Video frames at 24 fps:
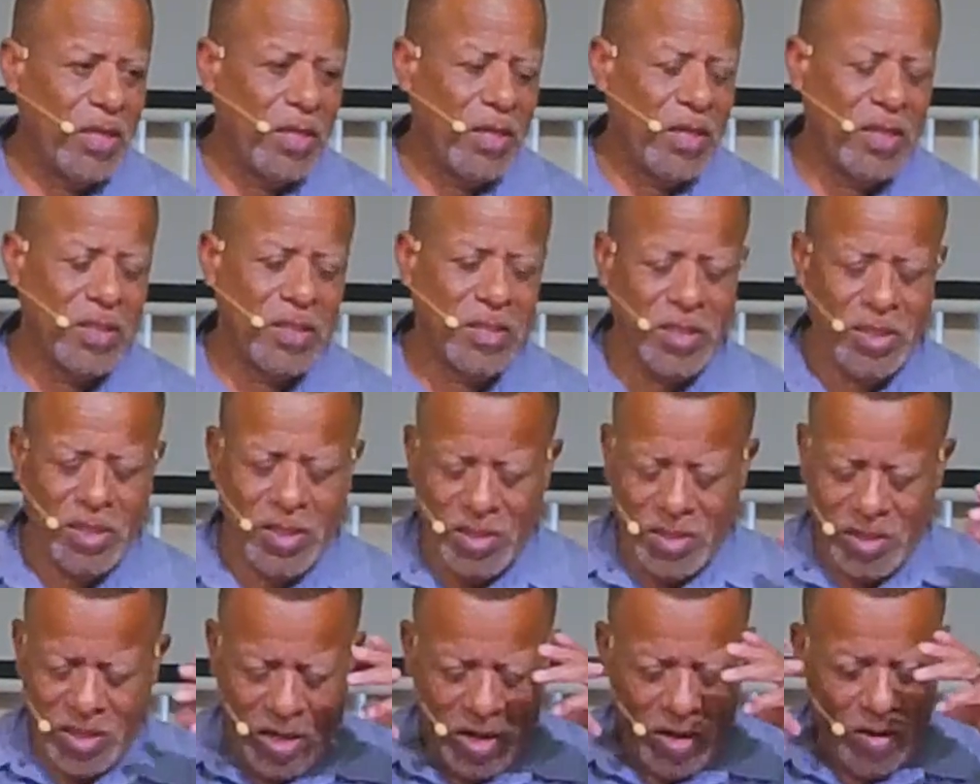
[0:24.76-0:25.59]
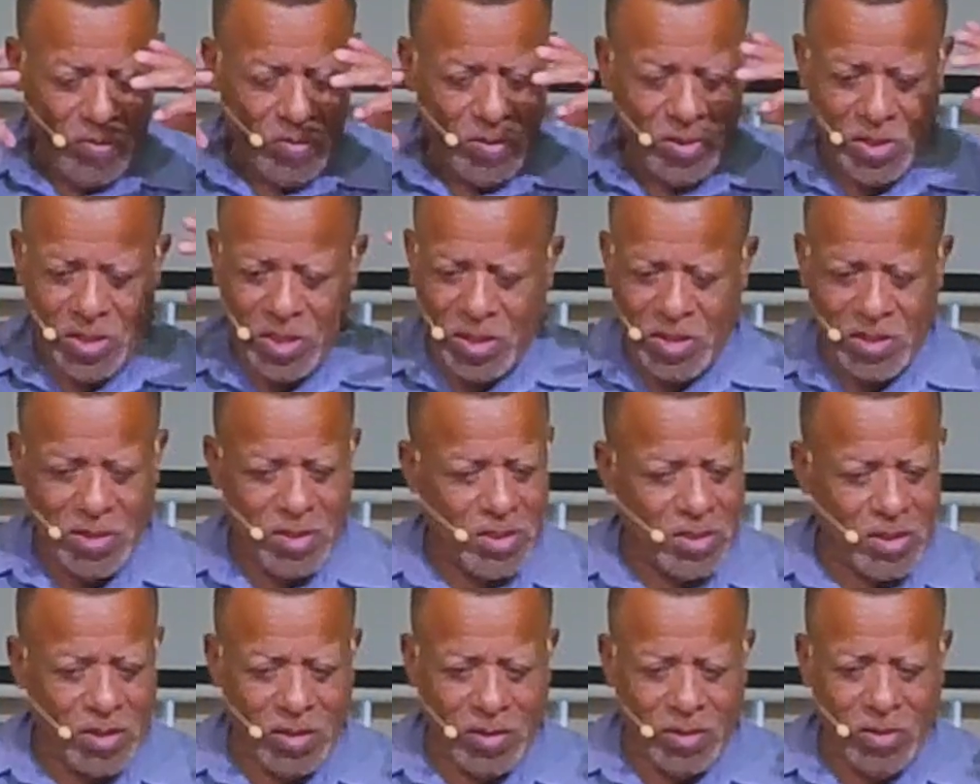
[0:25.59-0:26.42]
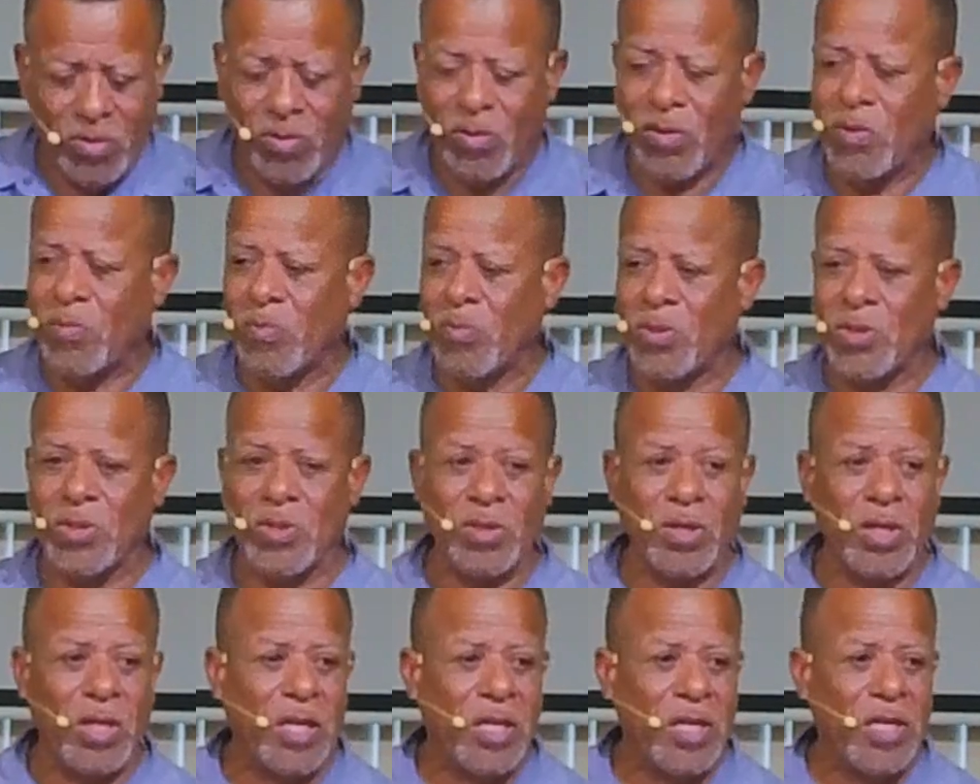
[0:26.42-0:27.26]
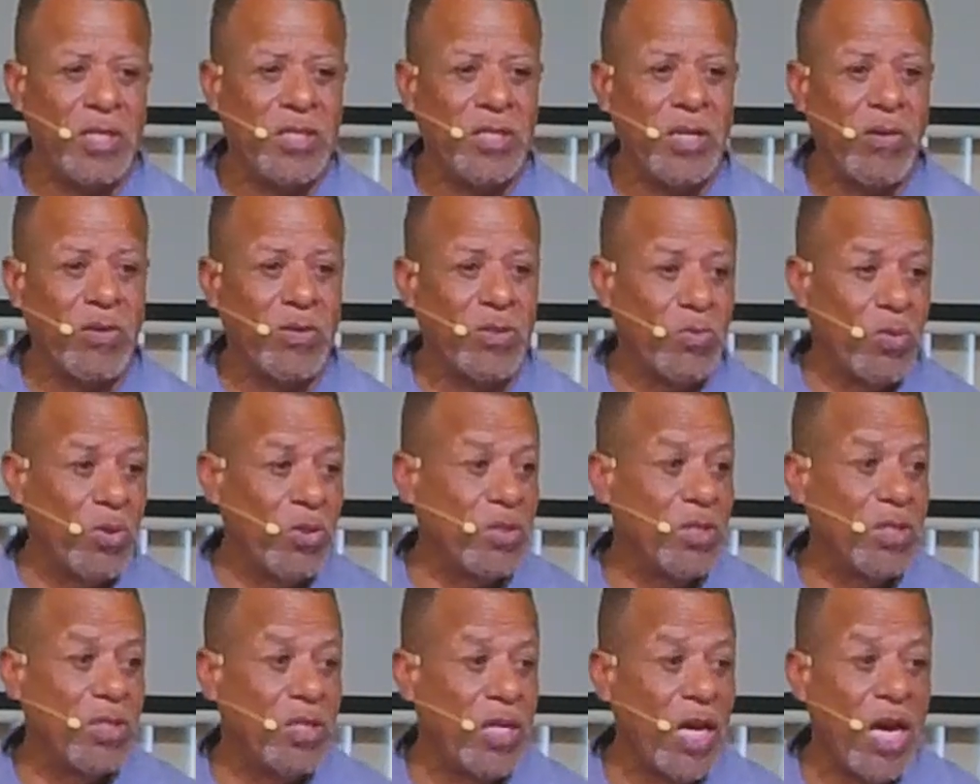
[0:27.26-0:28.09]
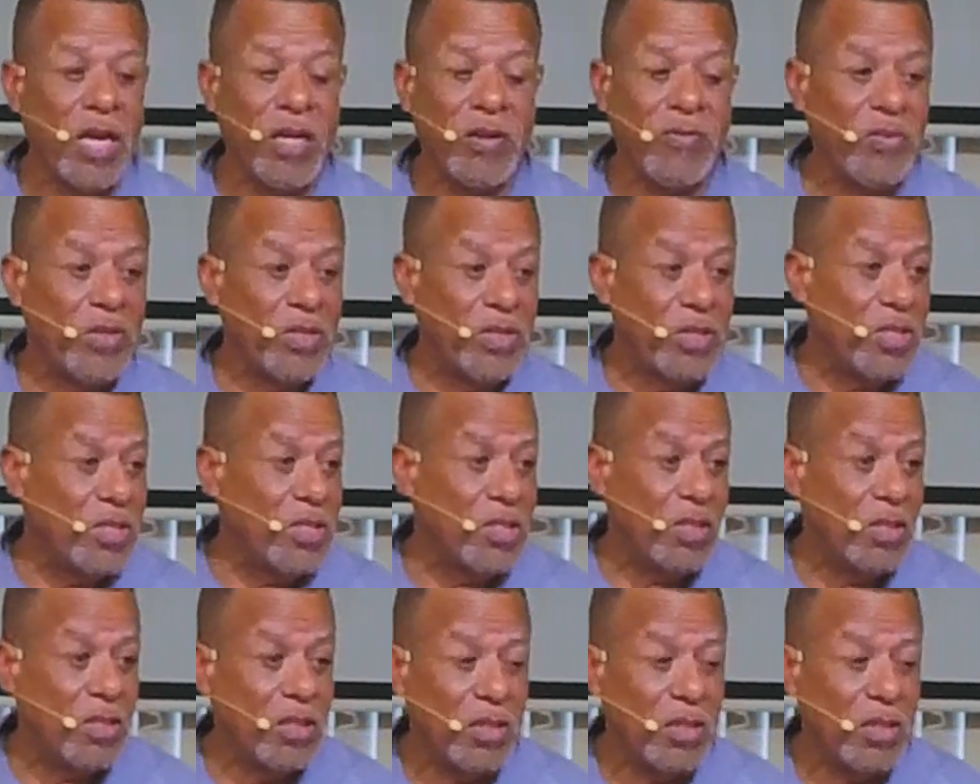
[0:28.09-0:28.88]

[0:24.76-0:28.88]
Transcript: his his hair was just going berserk. His hair was worse than Donovan's.